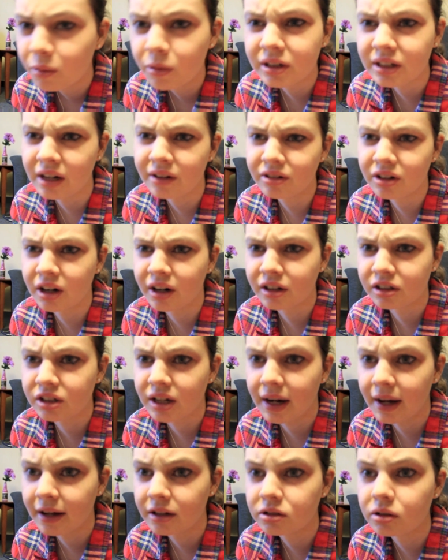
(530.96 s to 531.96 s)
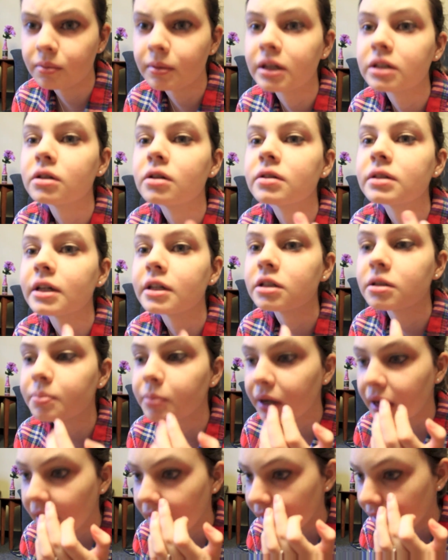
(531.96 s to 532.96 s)
which I have chronic dry eye, so it makes no sense,
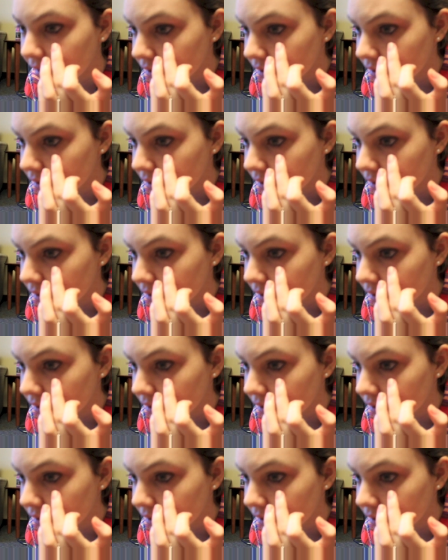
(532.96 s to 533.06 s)
but I